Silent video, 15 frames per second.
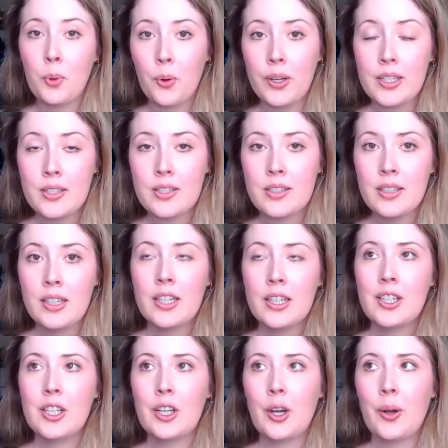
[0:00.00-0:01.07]
point,
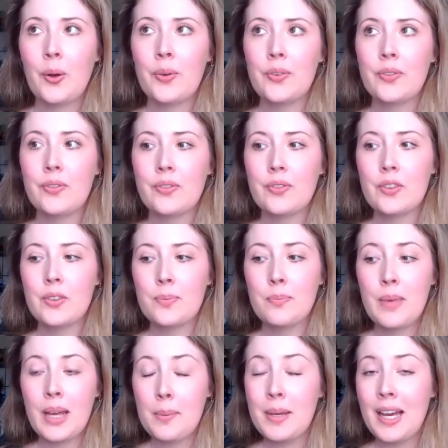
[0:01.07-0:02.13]
you know,
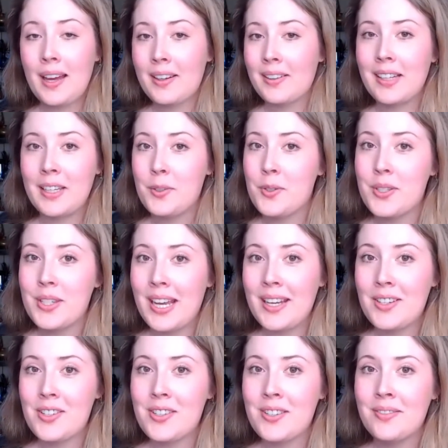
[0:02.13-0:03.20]
maybe at a later
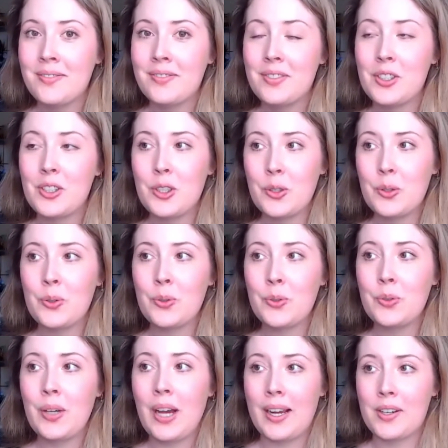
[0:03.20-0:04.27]
stage,
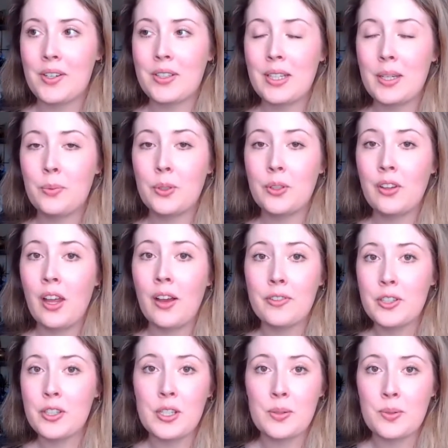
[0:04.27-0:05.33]
you actually would
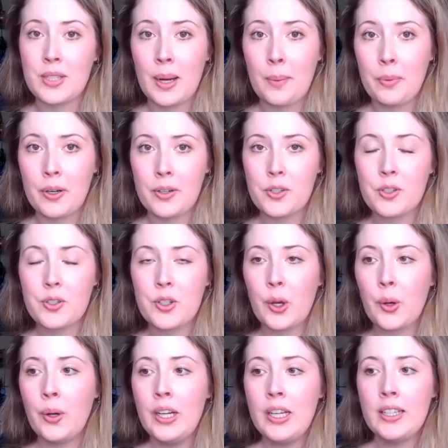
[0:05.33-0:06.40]
love to use that brush.
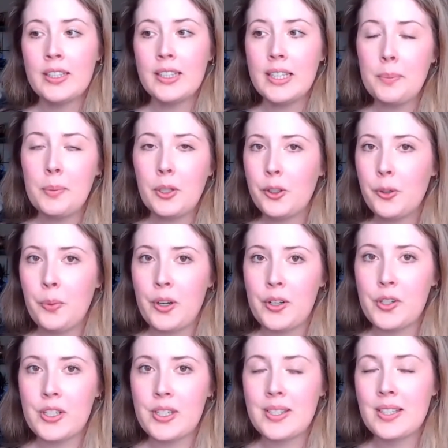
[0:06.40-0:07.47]
So keep all your
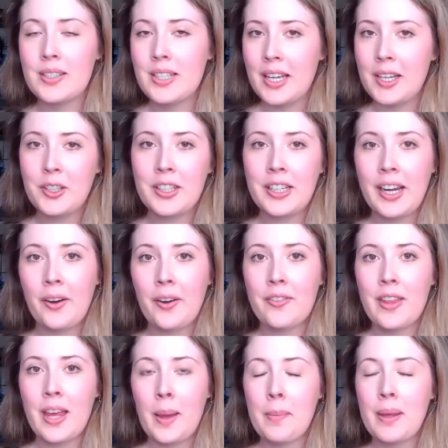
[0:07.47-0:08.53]
brushes, take good care of
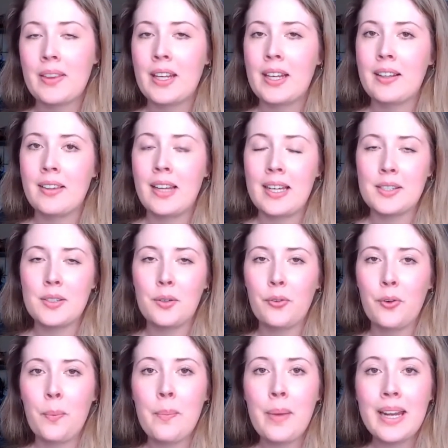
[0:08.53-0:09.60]
them, and they can last you
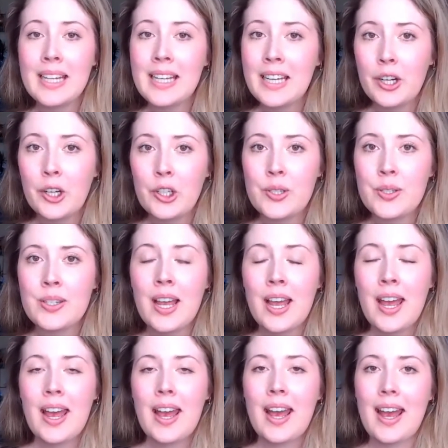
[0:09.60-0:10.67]
for many years.
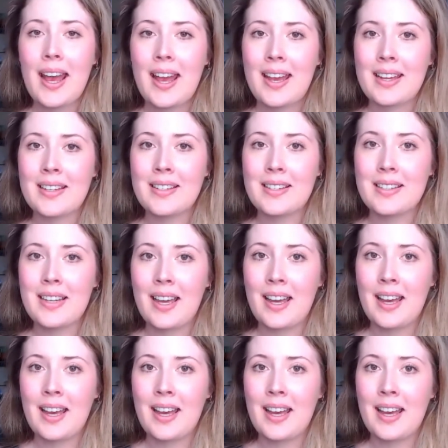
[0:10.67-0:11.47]
And